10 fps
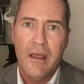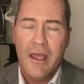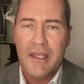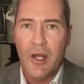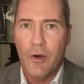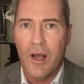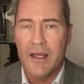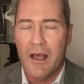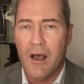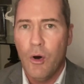
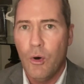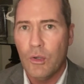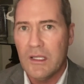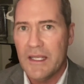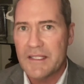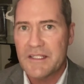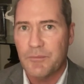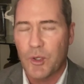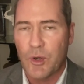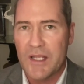a whole list of
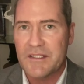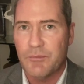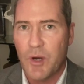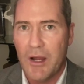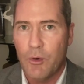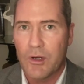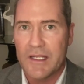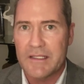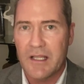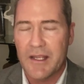progressive
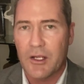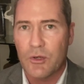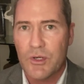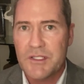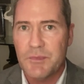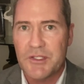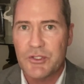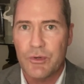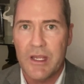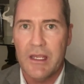priorities like a Christmas
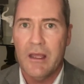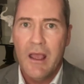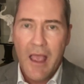tree